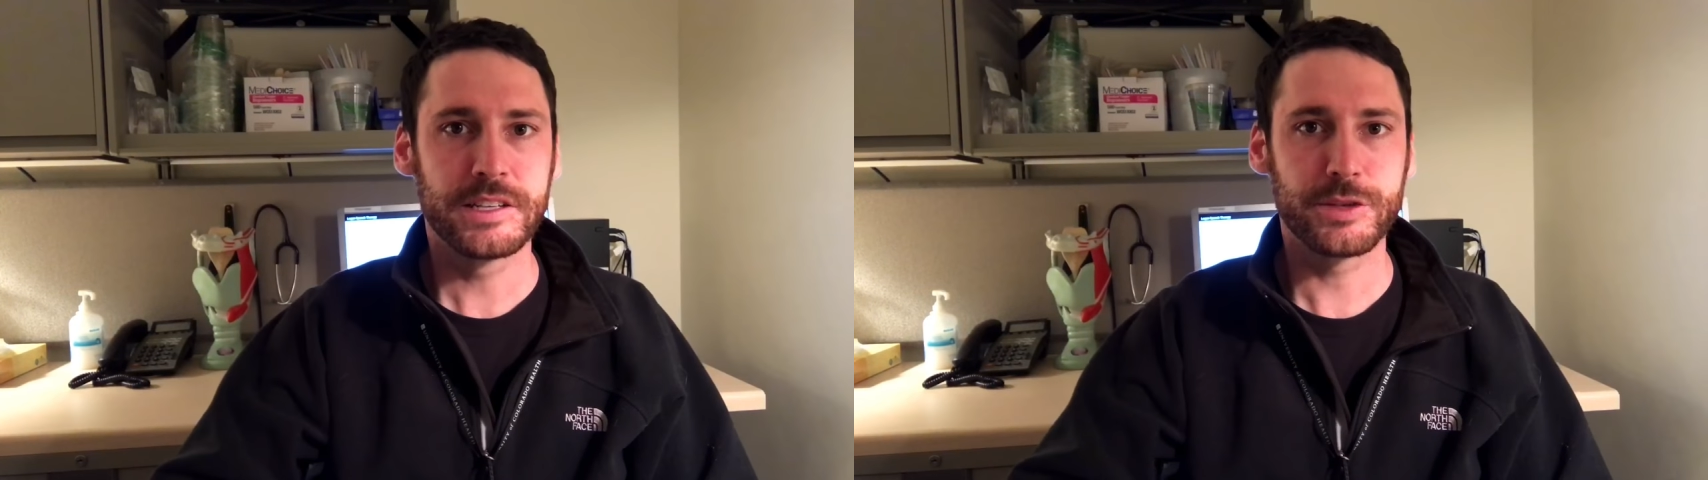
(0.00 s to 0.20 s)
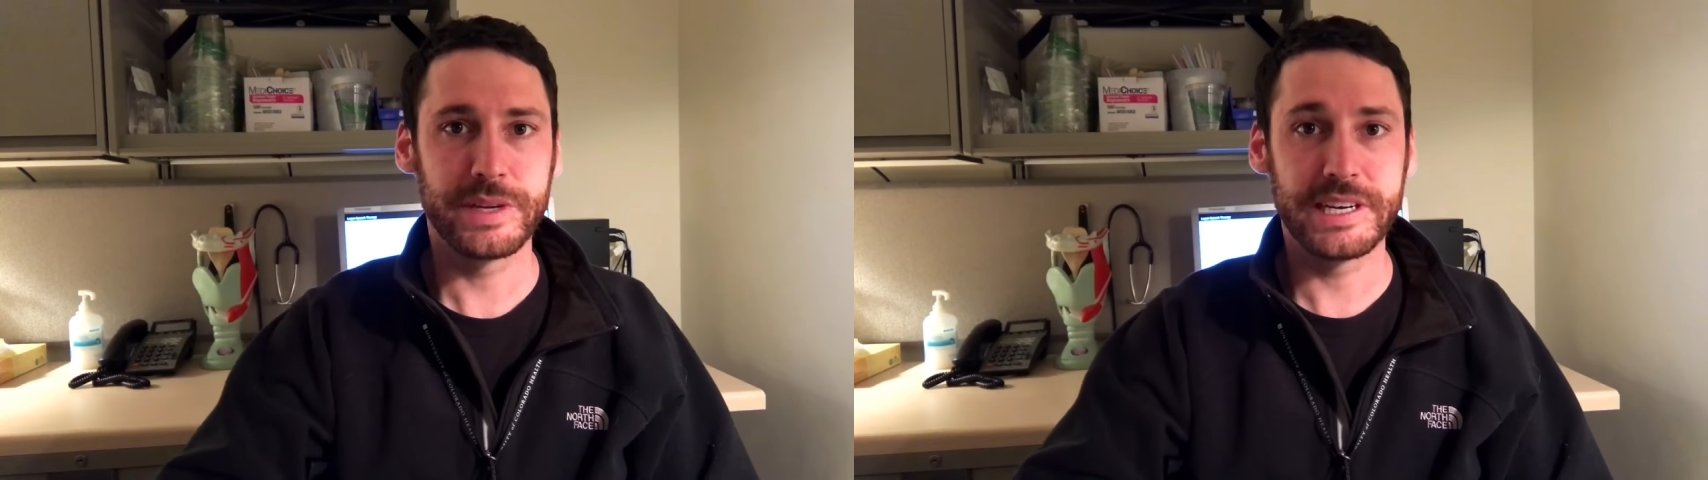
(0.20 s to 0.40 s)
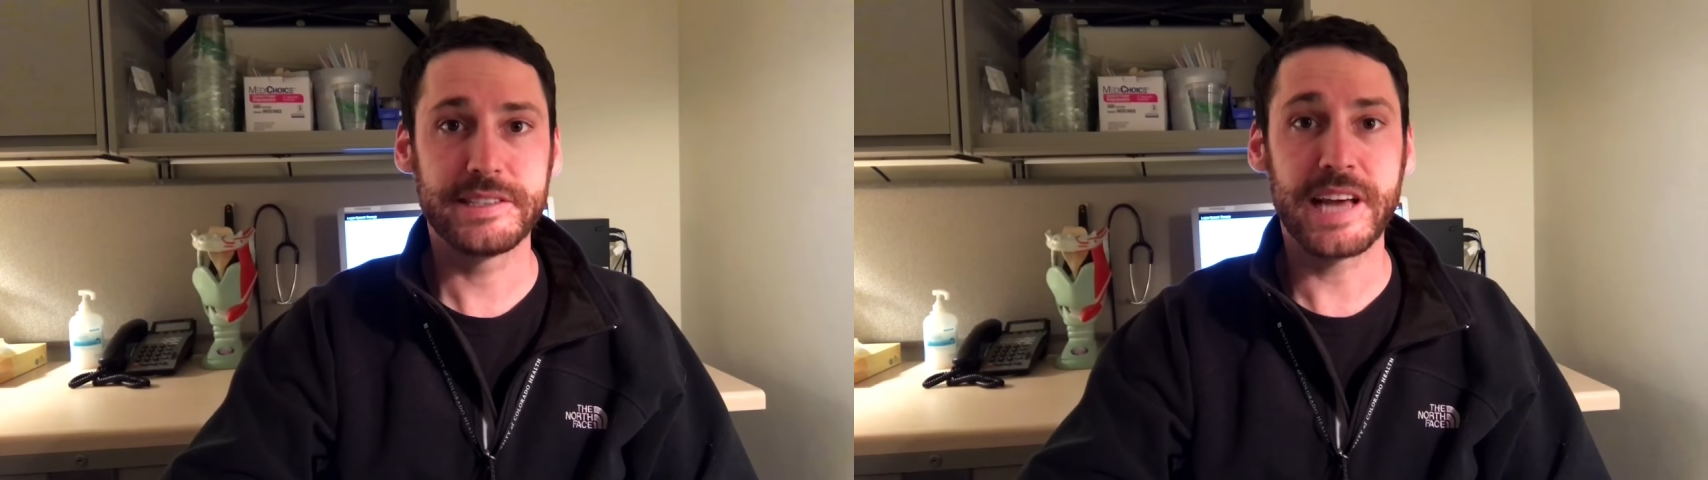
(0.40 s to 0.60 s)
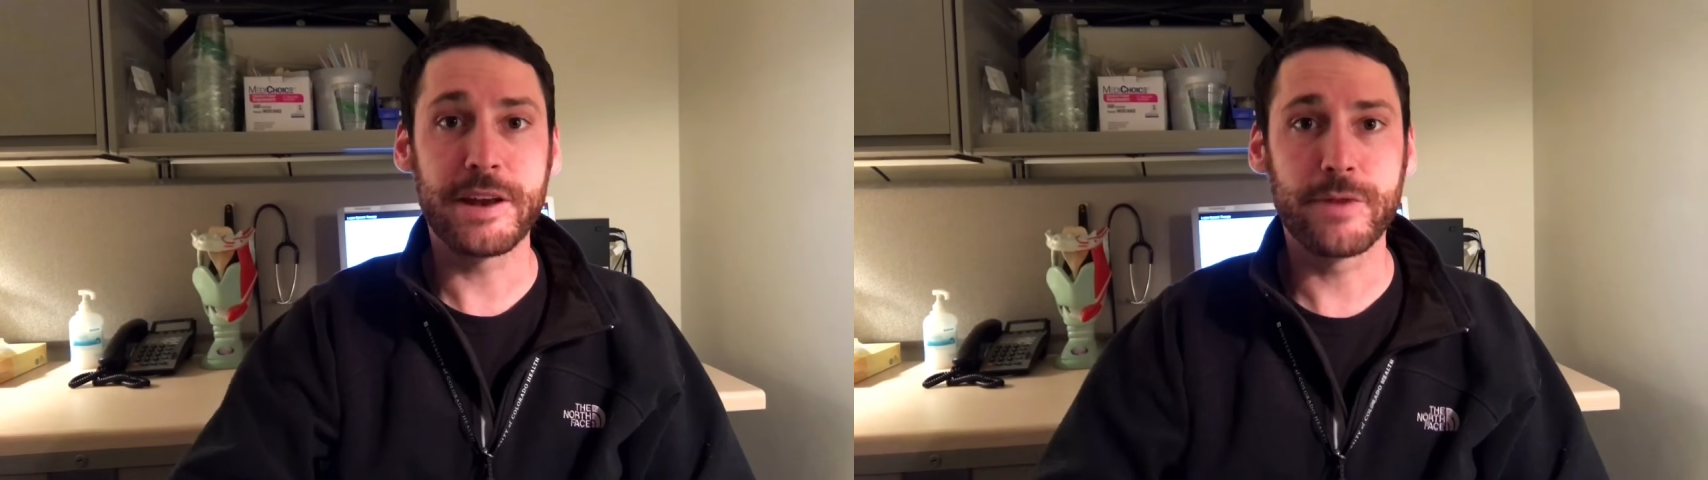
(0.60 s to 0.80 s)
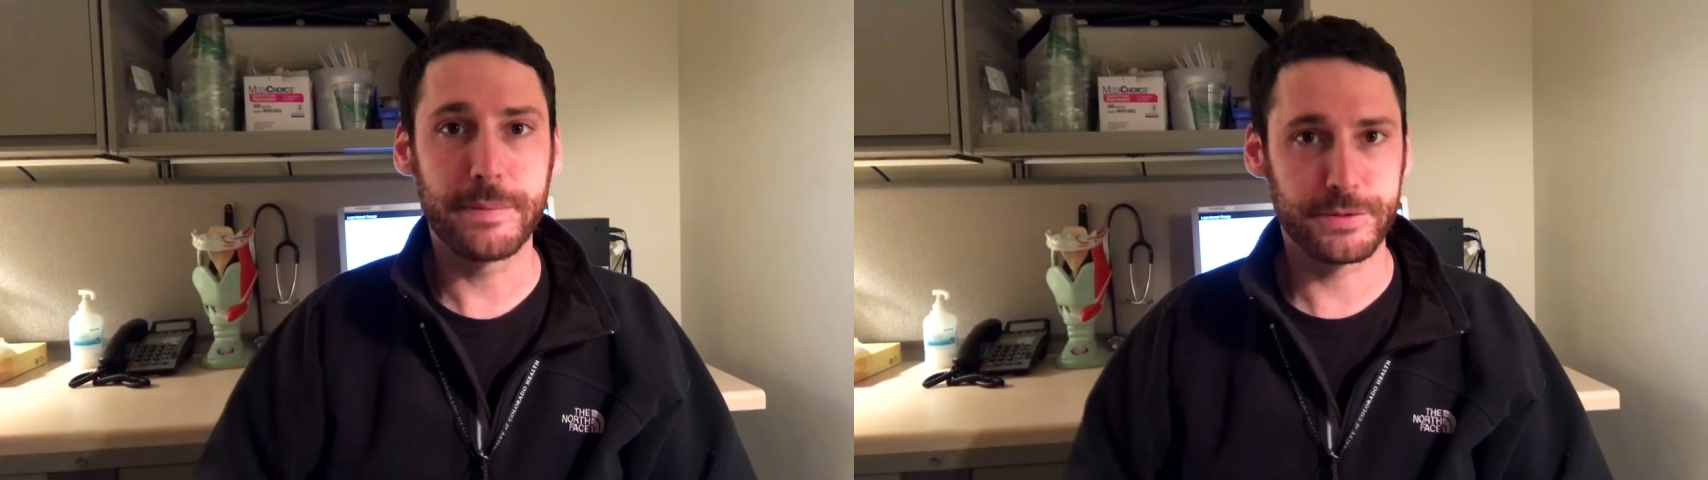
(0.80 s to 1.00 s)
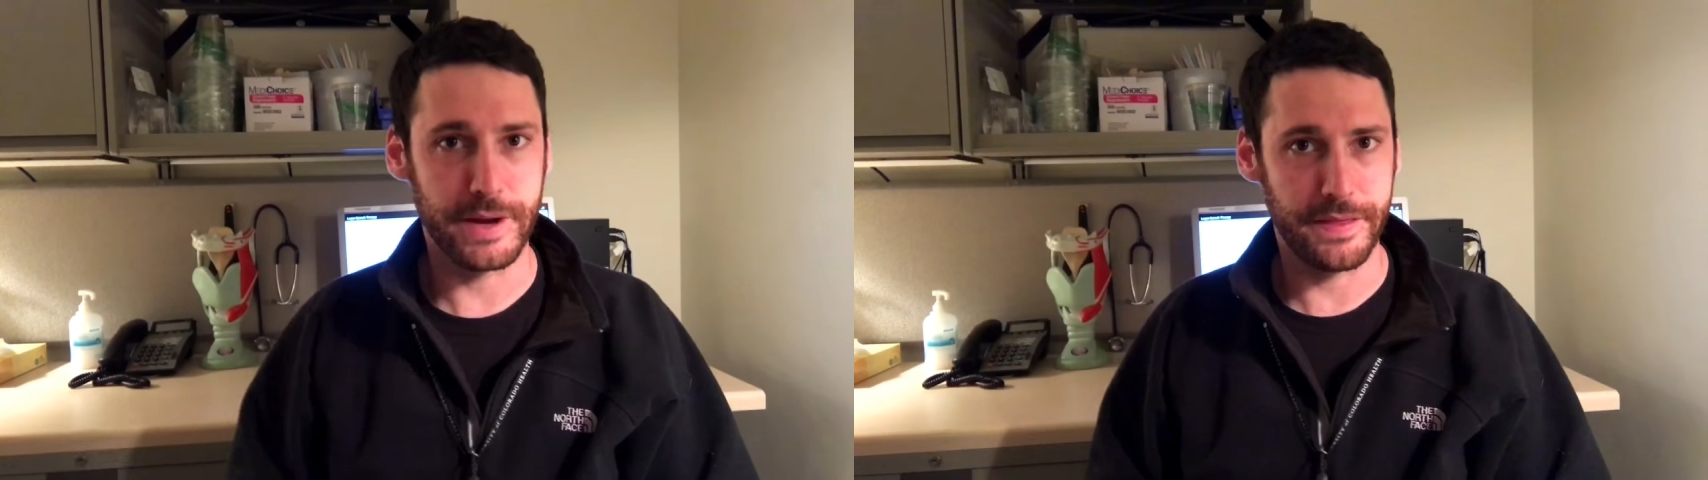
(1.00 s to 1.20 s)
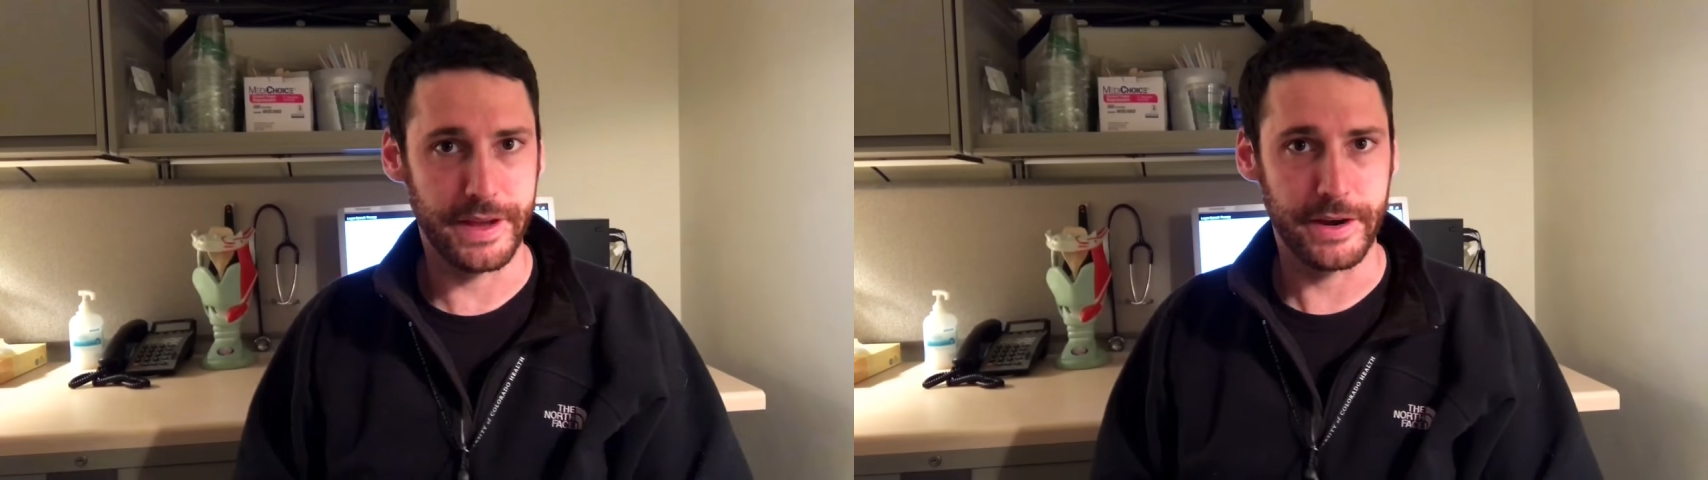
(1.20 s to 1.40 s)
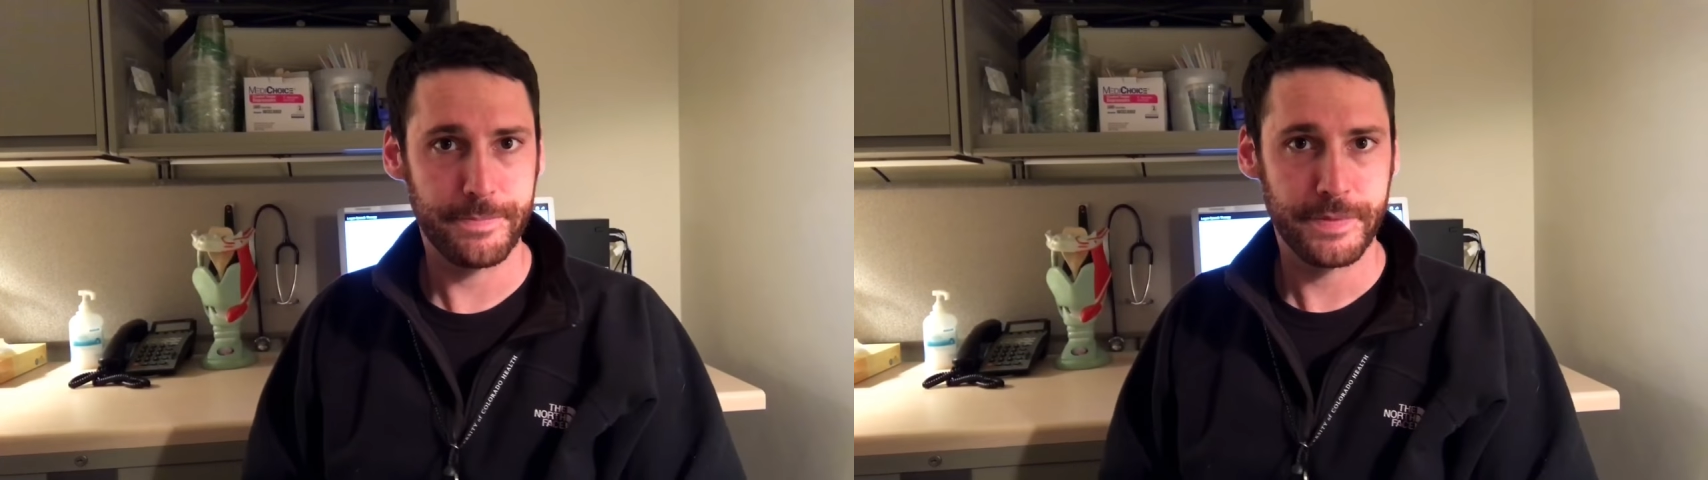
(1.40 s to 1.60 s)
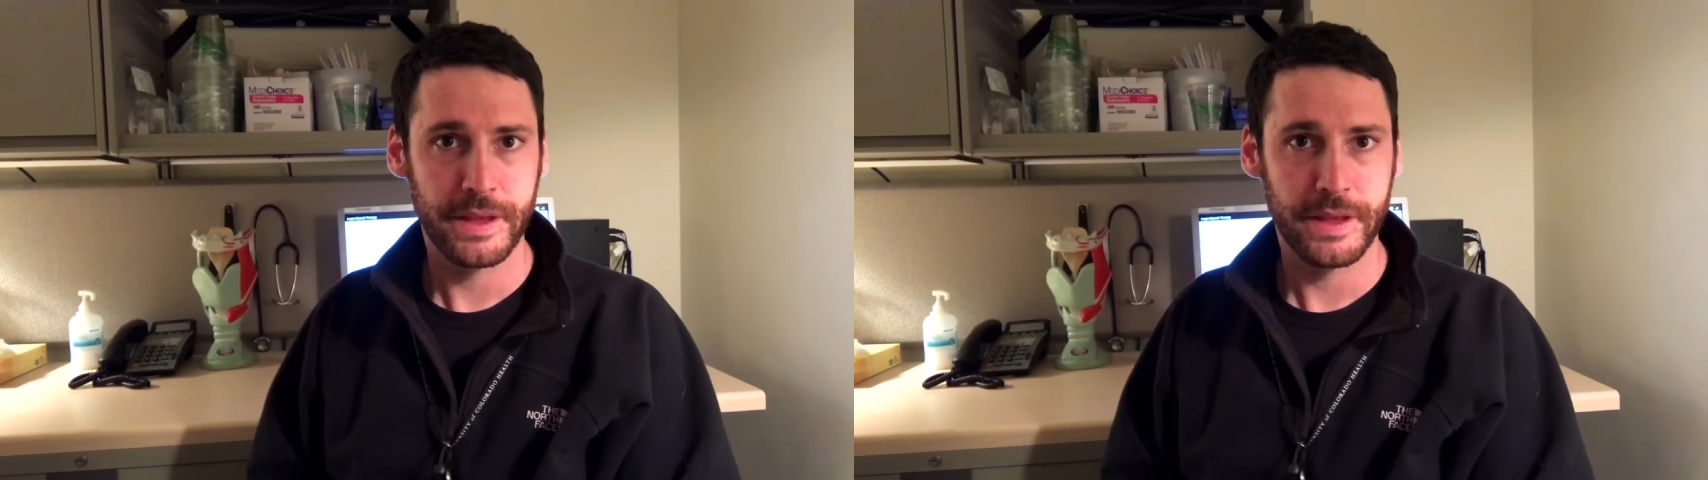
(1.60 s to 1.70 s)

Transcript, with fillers: So we did ten reps right there.